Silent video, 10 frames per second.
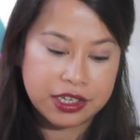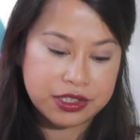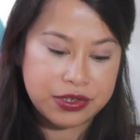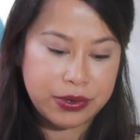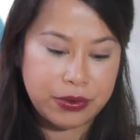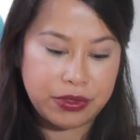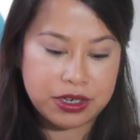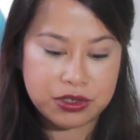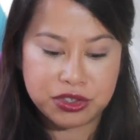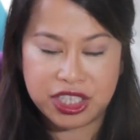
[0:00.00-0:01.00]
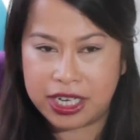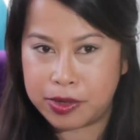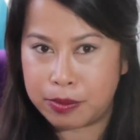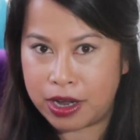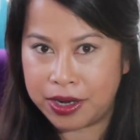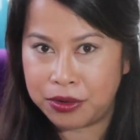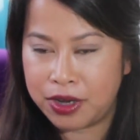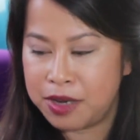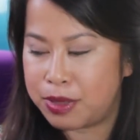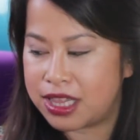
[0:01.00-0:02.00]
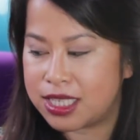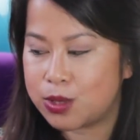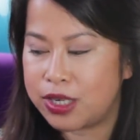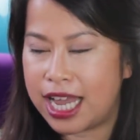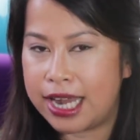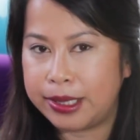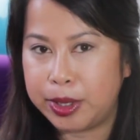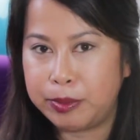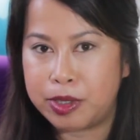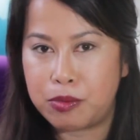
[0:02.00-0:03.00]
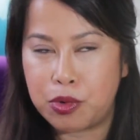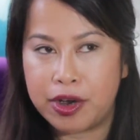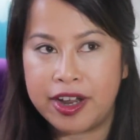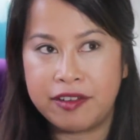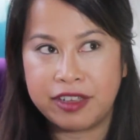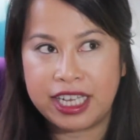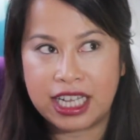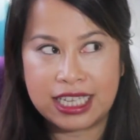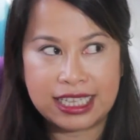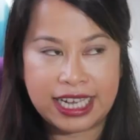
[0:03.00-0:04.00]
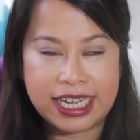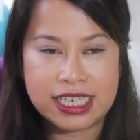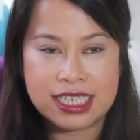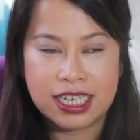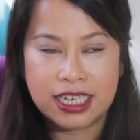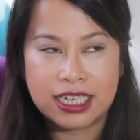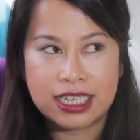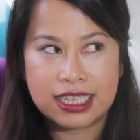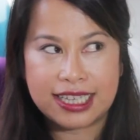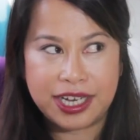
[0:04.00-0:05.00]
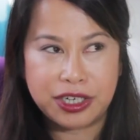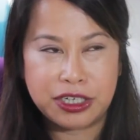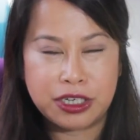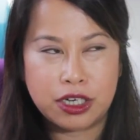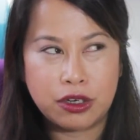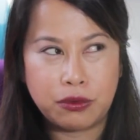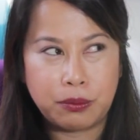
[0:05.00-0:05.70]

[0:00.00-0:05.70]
to the Dolce & Gabbana one, but this one had a little bit more of like a lighter